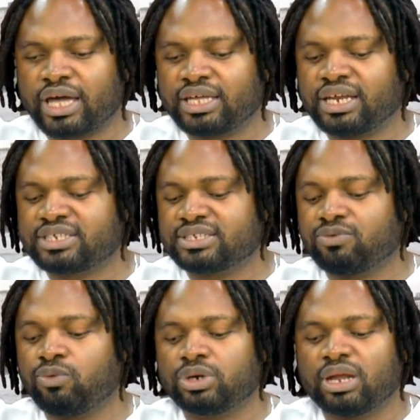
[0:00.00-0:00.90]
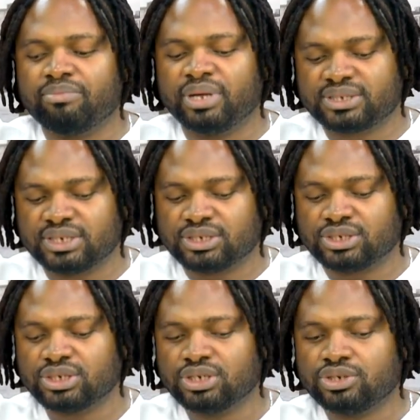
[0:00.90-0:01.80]
I gather say one a
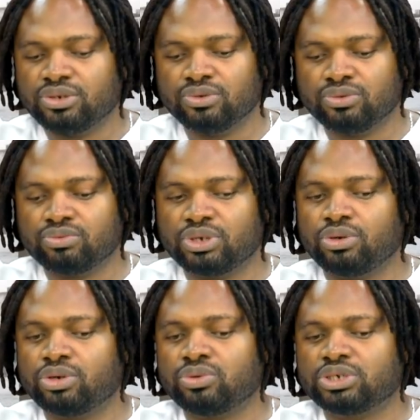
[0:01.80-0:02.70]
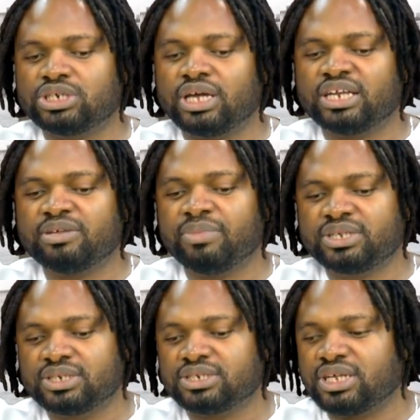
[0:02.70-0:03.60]
message, you know, with God one share, and the
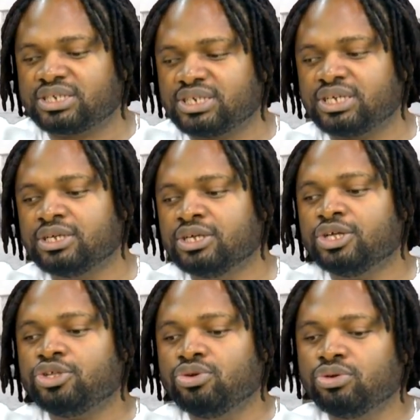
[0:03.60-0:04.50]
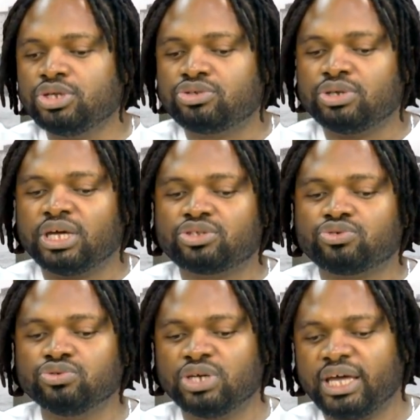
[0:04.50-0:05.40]
message, and I say, you don't need to get
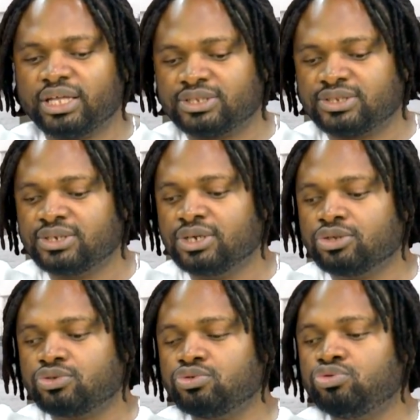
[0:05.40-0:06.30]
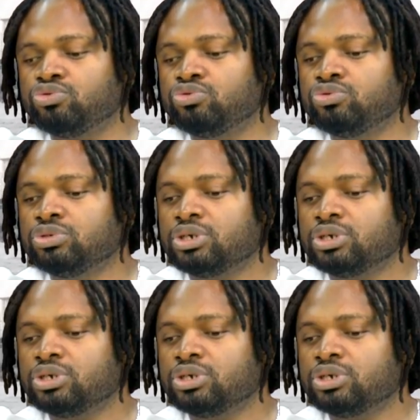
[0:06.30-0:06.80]
two heads to do